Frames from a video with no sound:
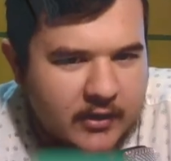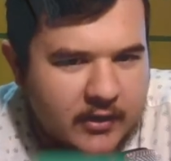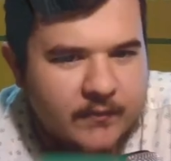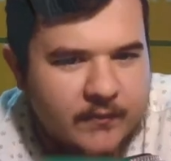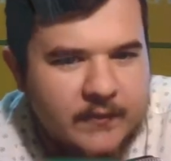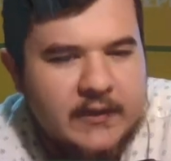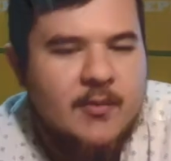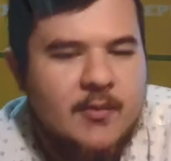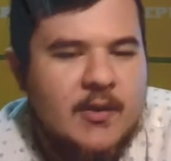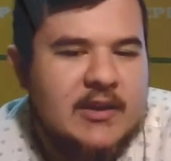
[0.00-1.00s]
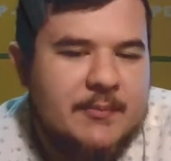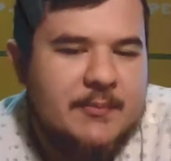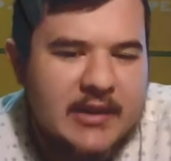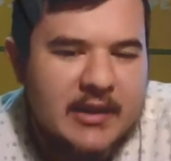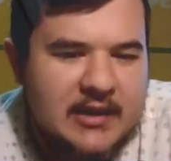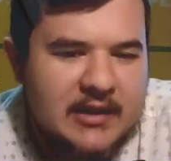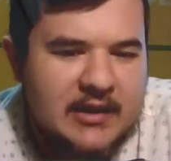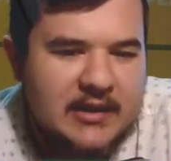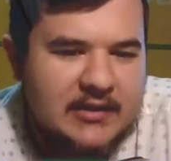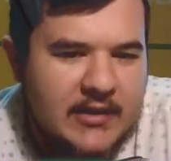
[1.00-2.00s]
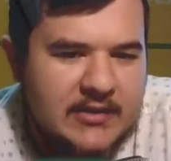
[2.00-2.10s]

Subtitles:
You might say, but that's like such a waste.